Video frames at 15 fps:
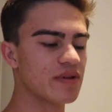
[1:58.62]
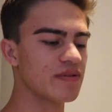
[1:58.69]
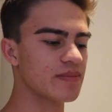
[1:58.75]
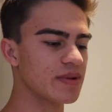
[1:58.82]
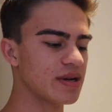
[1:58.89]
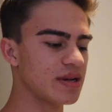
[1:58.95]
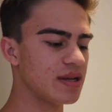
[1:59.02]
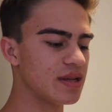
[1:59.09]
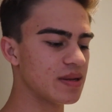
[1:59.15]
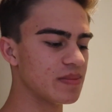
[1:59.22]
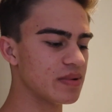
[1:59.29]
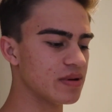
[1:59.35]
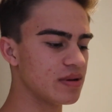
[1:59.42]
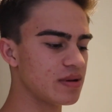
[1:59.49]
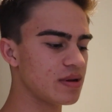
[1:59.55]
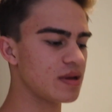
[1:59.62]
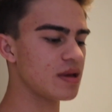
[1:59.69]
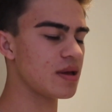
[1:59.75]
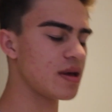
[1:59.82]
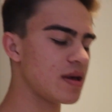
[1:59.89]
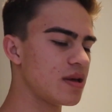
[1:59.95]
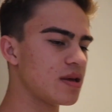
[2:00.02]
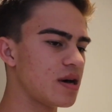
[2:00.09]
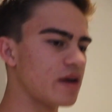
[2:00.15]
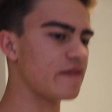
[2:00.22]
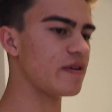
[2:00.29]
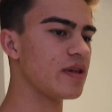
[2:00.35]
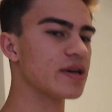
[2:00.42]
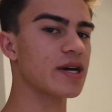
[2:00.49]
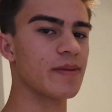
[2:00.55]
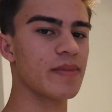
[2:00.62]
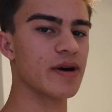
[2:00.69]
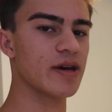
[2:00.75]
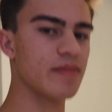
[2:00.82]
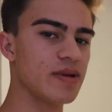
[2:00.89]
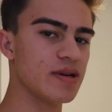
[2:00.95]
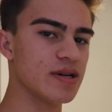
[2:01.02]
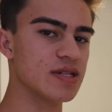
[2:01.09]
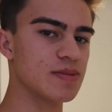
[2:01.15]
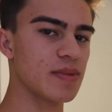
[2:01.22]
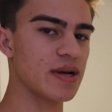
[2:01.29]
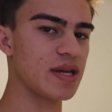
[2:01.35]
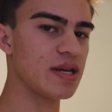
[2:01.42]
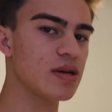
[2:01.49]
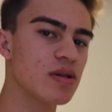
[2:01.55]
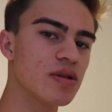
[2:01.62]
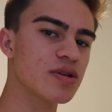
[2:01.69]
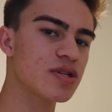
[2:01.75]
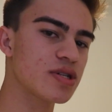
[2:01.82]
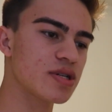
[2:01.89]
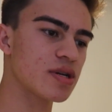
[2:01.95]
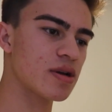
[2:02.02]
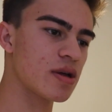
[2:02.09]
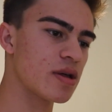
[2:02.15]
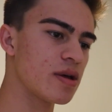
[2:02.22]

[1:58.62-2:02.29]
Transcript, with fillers: know if I'm gonna need it, but I feel like I might because my English